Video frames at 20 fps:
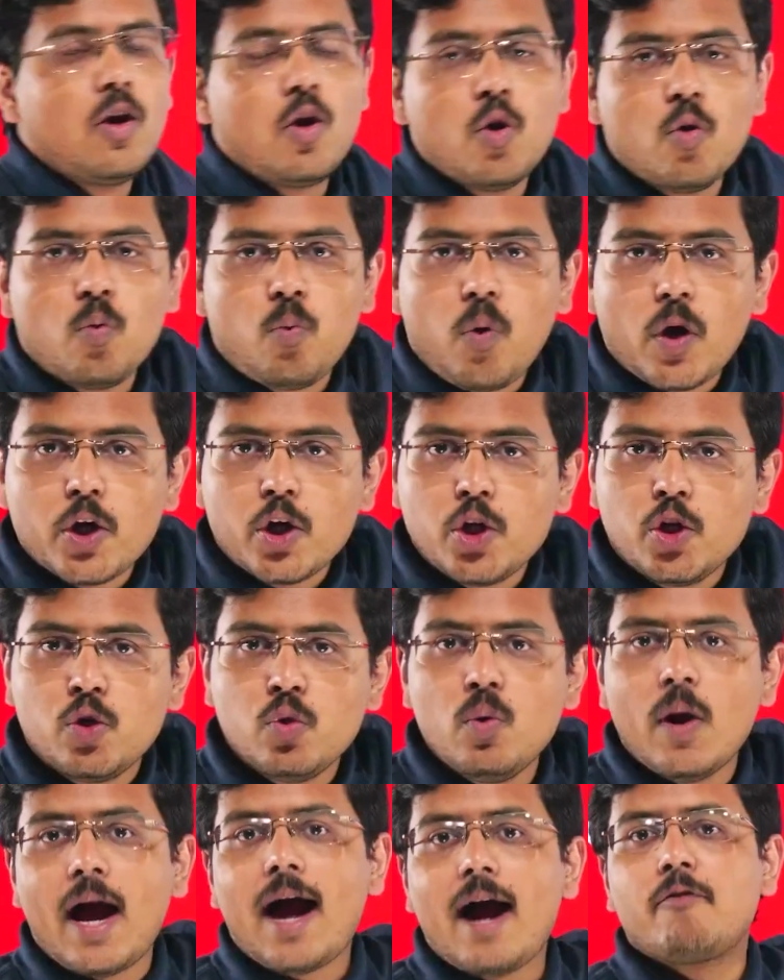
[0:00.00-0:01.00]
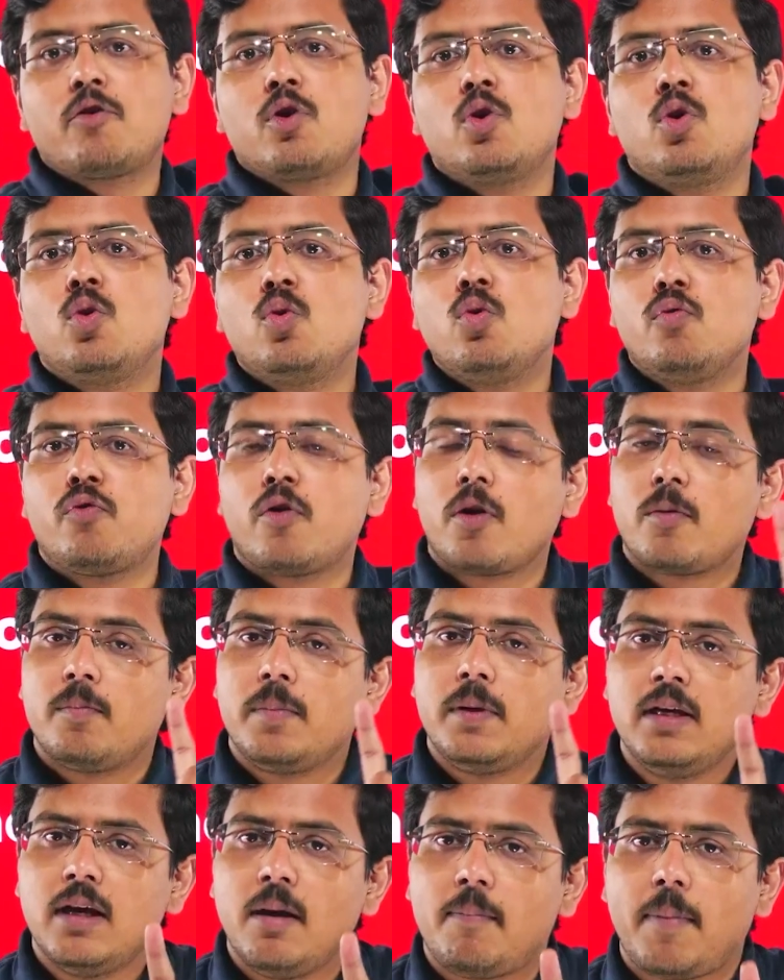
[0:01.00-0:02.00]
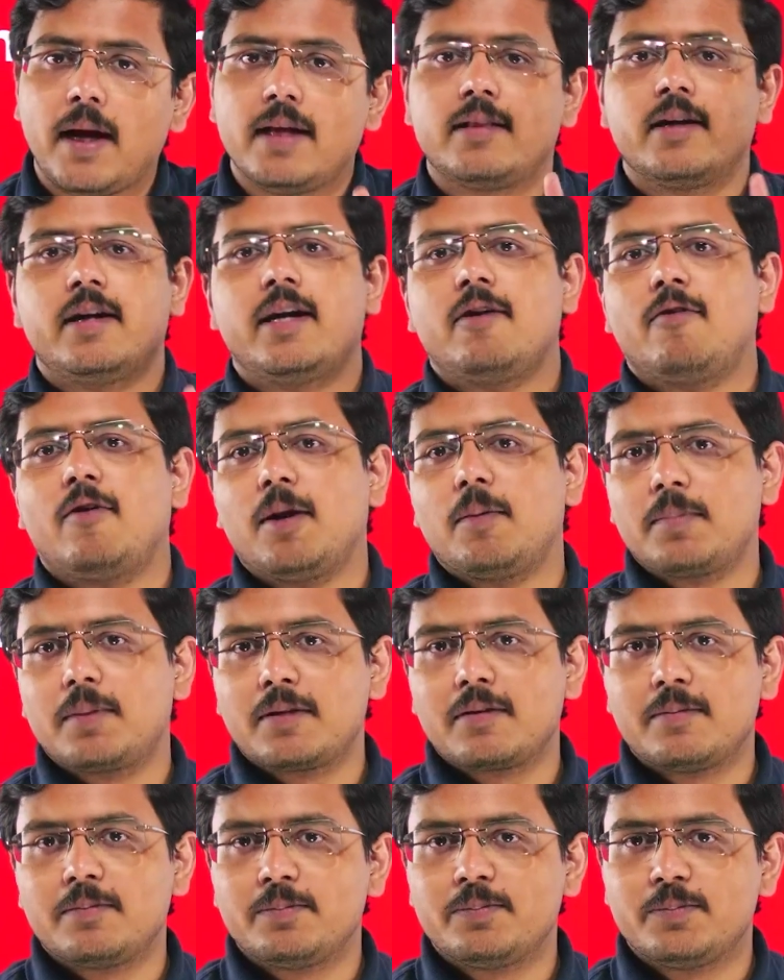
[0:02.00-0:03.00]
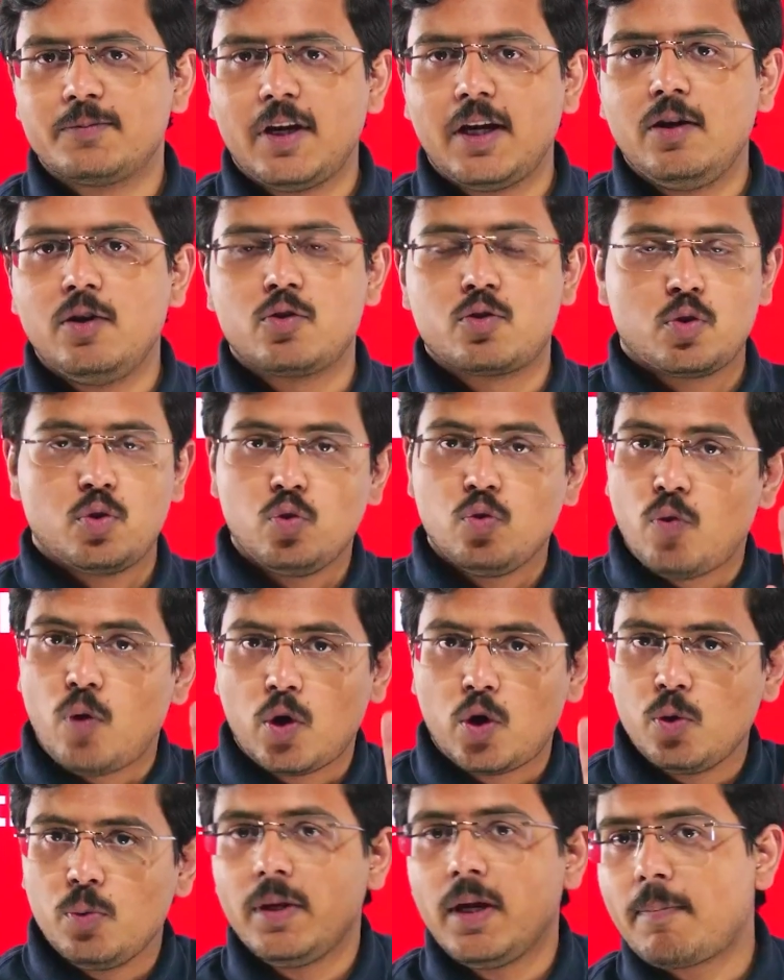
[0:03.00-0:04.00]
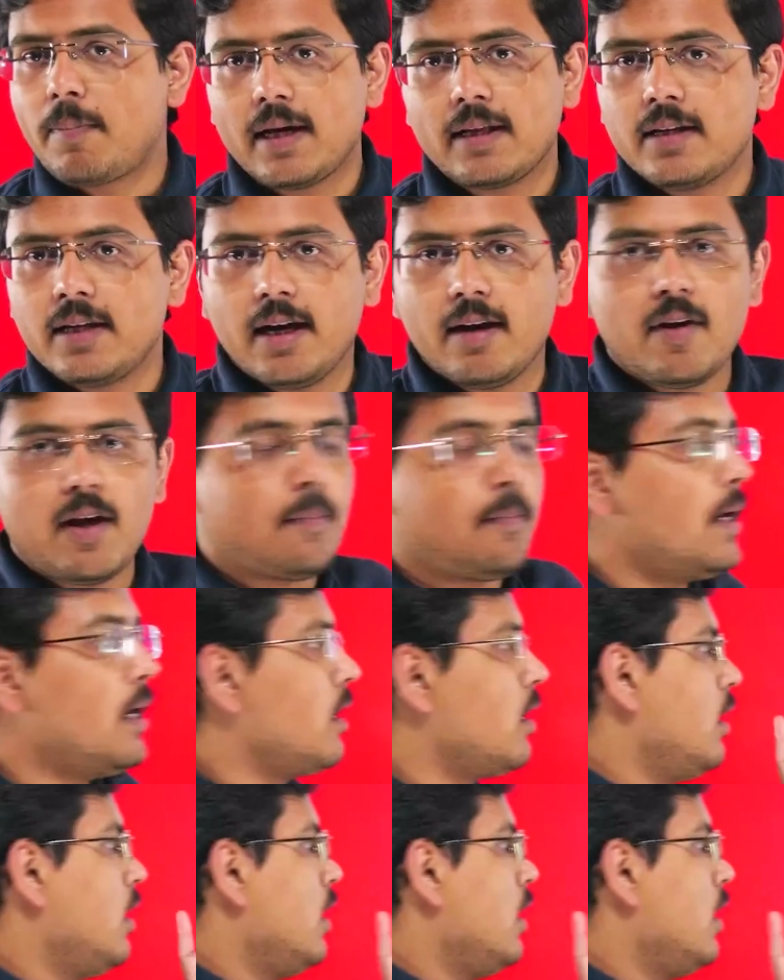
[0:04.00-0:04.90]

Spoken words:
what you have to do for being a Python developer? Fine. So you want to be a Python developer?